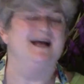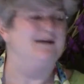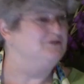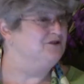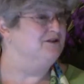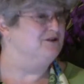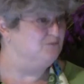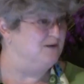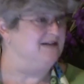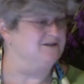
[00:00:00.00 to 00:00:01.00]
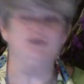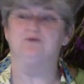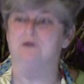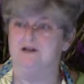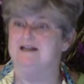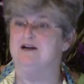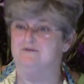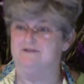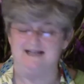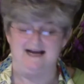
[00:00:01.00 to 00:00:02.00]
I'm sure those whales are working
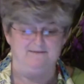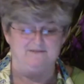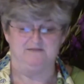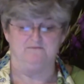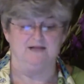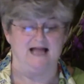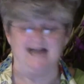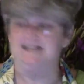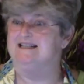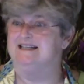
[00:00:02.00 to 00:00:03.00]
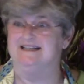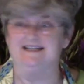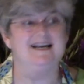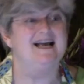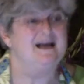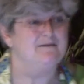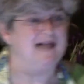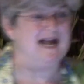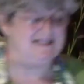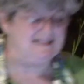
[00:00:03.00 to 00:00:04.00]
overtime, just blasting
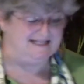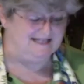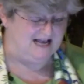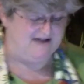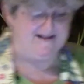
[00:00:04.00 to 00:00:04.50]
love